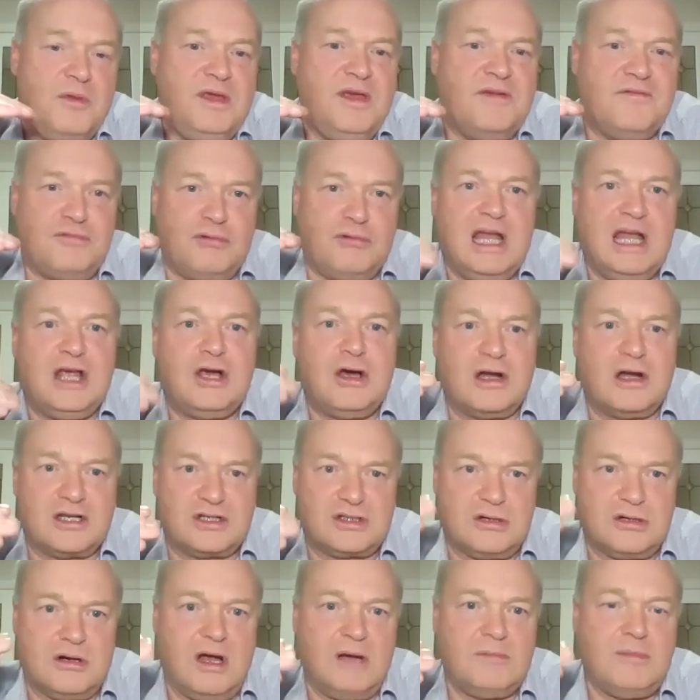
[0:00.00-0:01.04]
You've really got to
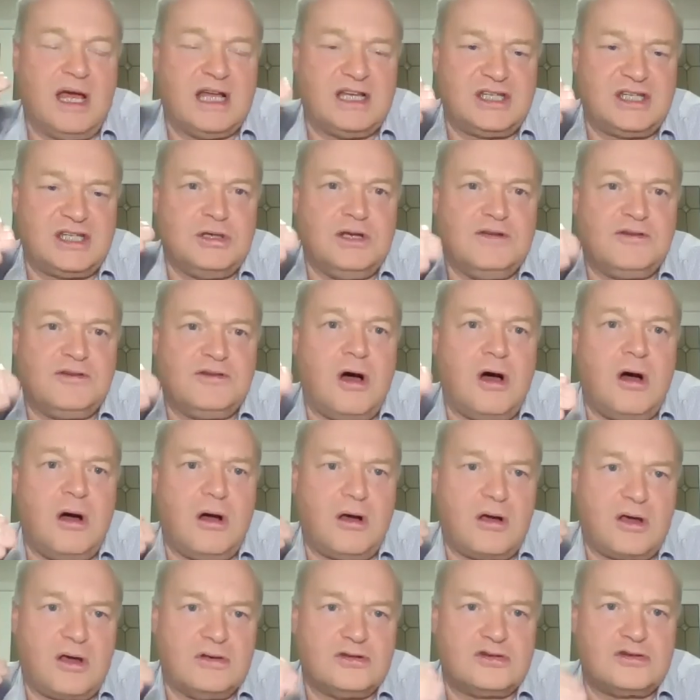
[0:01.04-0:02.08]
try and make sure you've got
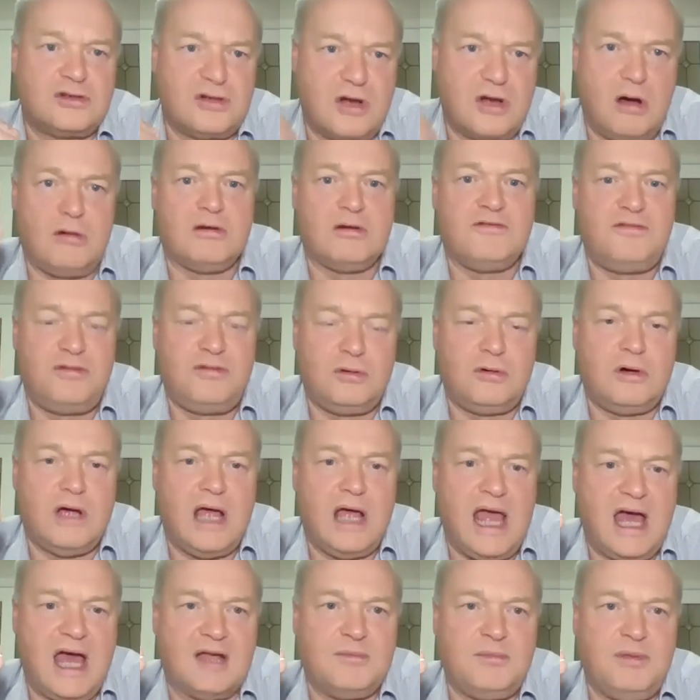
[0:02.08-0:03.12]
control of
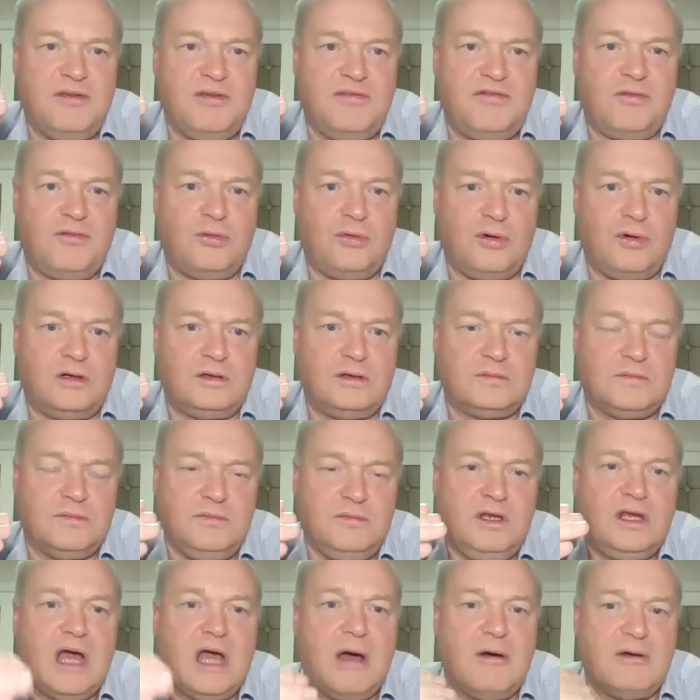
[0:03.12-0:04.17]
hoarhound before
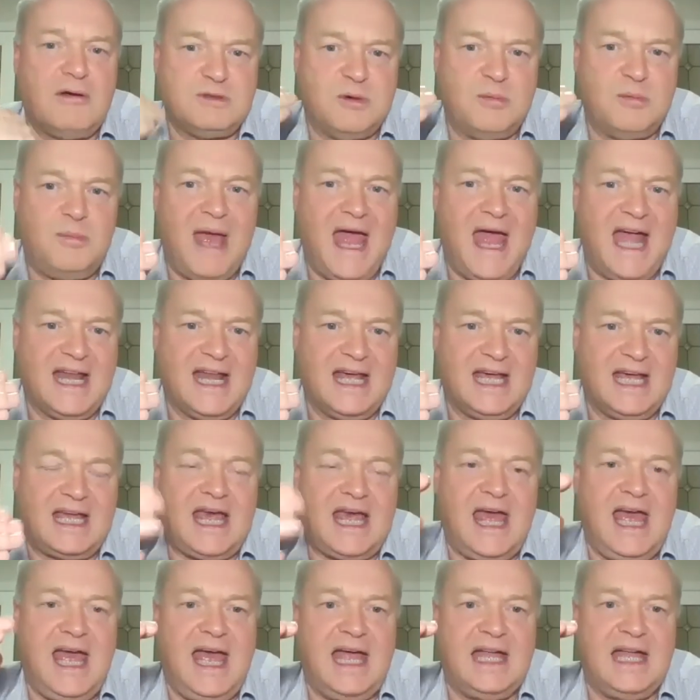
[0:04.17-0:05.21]
you go into a paddock.
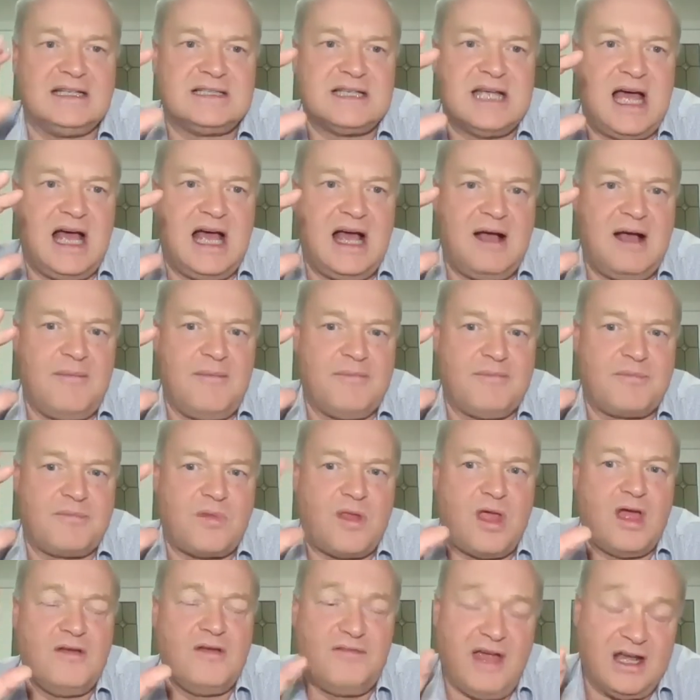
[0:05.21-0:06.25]
And
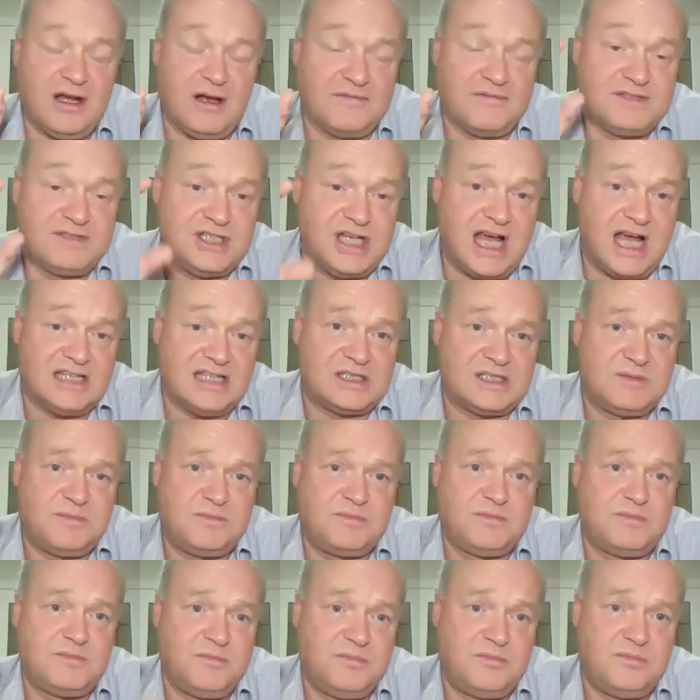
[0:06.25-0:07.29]
in fact, I've just
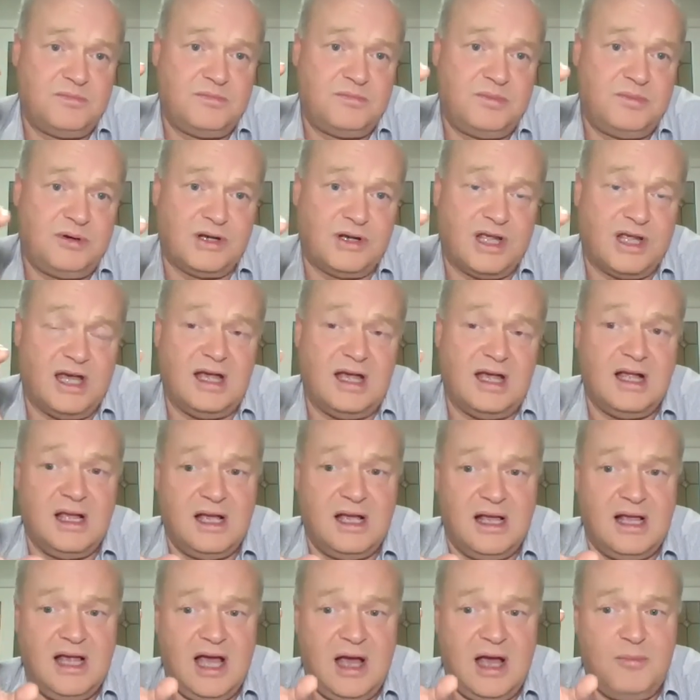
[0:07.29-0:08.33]
put a
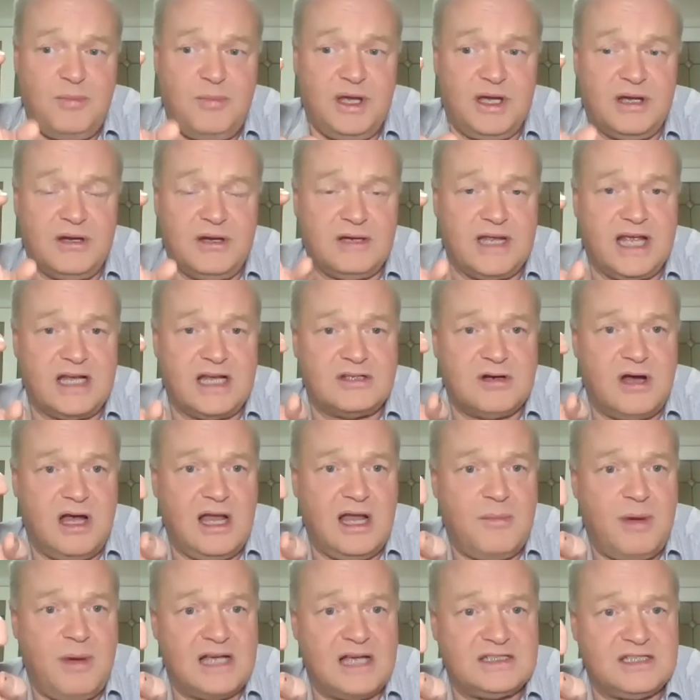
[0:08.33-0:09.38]
bit on our
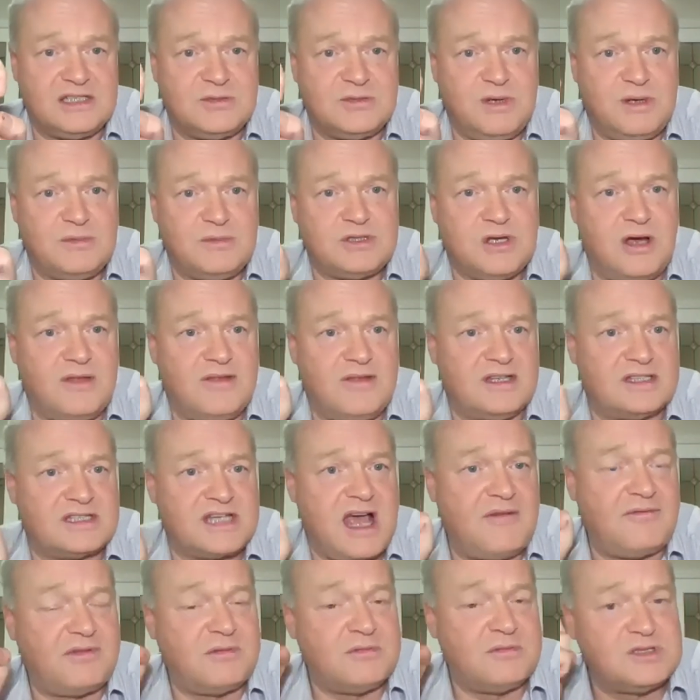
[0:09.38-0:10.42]
Dryland Pastures website that's
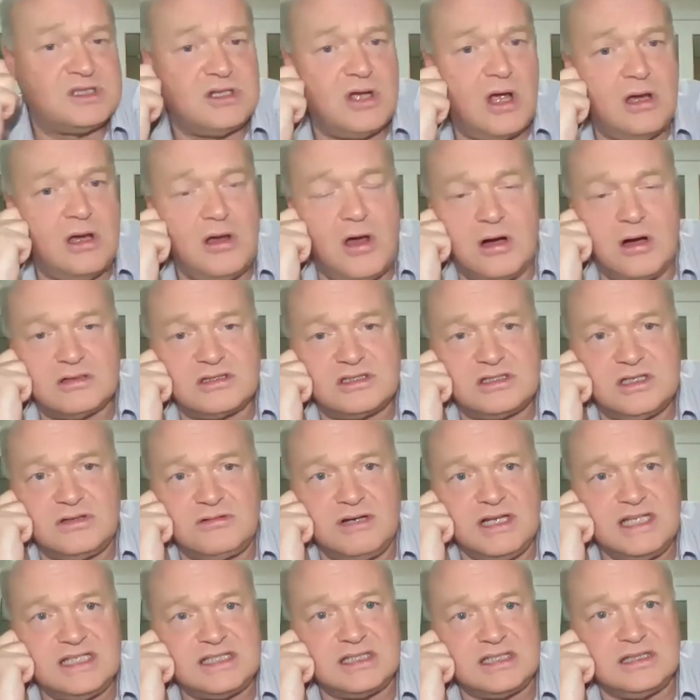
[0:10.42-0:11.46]
come from Snow
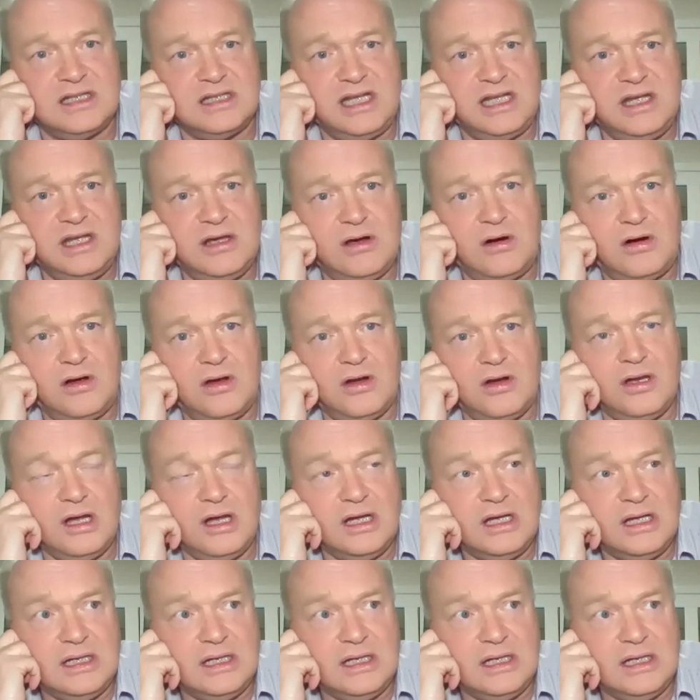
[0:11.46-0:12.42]
Loxton recently on,